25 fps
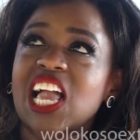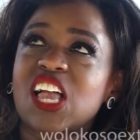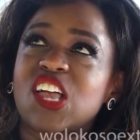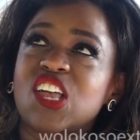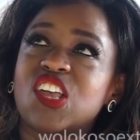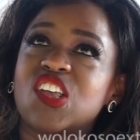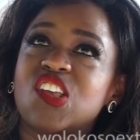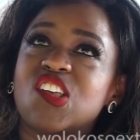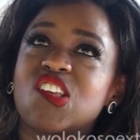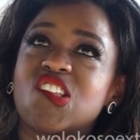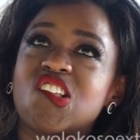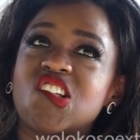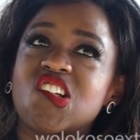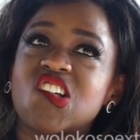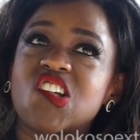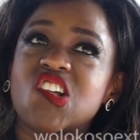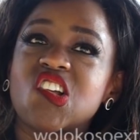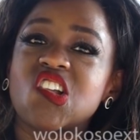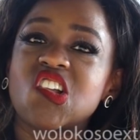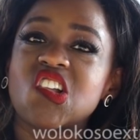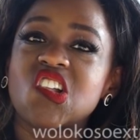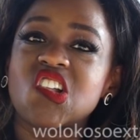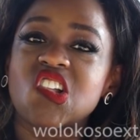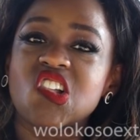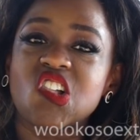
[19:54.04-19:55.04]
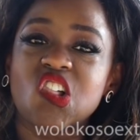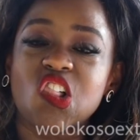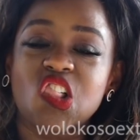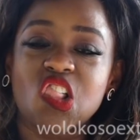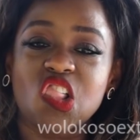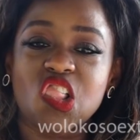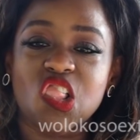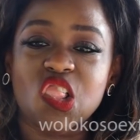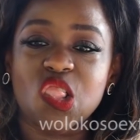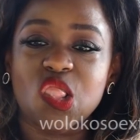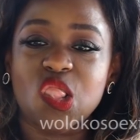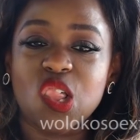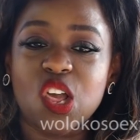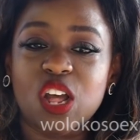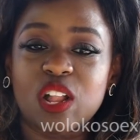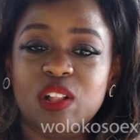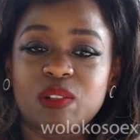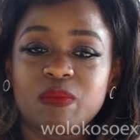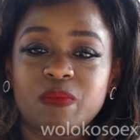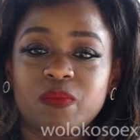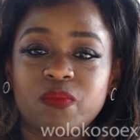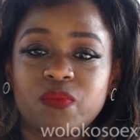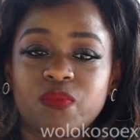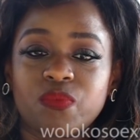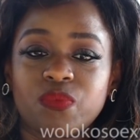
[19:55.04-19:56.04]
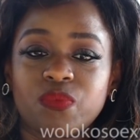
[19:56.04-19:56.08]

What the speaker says: You know, someone must